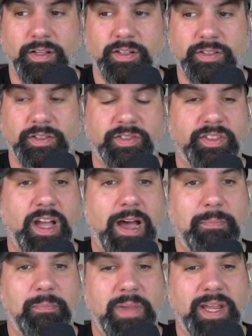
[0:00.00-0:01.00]
to
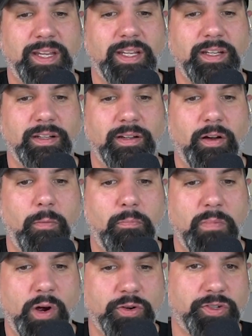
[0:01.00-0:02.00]
stop making
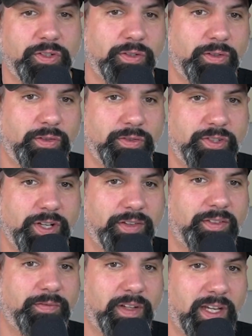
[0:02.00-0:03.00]
emotional
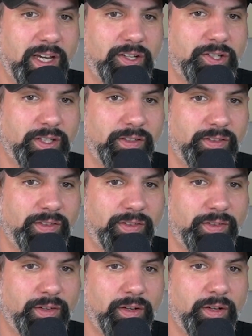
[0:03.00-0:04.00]

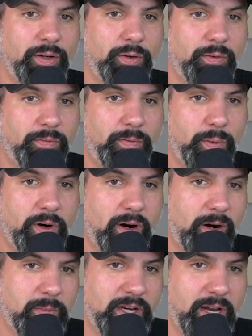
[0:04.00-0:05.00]
justifications for
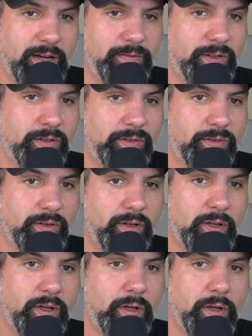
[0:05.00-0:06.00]
our behaviors.
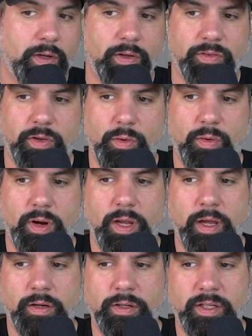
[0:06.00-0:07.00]
So
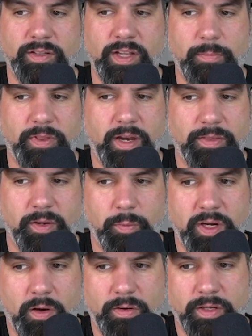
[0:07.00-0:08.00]
a good example that I think
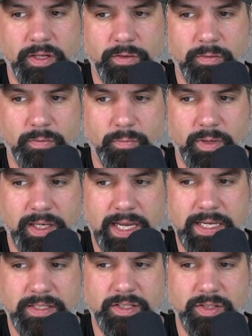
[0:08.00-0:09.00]
we all can
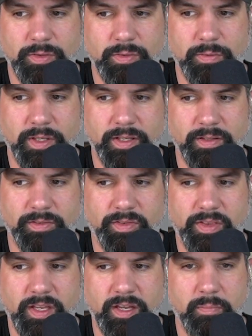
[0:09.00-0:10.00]
relate to is
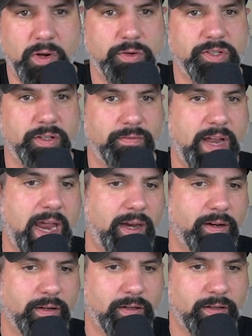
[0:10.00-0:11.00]
the emotion of
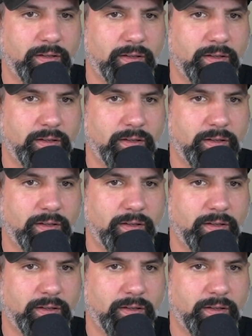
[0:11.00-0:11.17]
anger.